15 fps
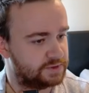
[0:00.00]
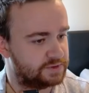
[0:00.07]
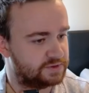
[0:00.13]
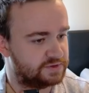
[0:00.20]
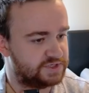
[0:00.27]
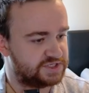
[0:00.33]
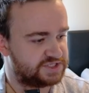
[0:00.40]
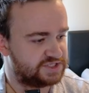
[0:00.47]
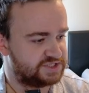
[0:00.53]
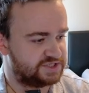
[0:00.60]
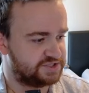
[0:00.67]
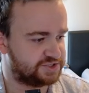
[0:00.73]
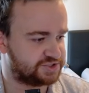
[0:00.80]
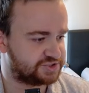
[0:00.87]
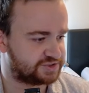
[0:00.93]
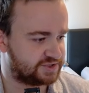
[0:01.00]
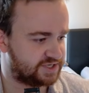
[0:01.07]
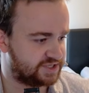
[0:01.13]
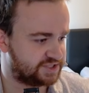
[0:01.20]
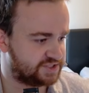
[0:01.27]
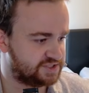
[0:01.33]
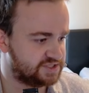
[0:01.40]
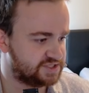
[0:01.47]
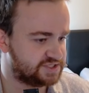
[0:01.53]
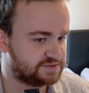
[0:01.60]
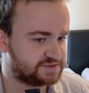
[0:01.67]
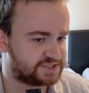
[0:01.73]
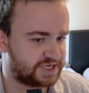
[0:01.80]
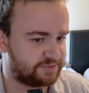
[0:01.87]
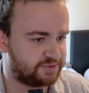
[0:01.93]
This is going to trash the
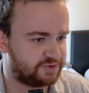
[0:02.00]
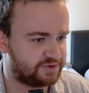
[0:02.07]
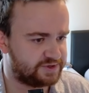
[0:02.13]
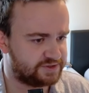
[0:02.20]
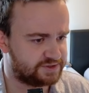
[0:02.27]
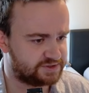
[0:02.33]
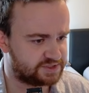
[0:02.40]
Samurai,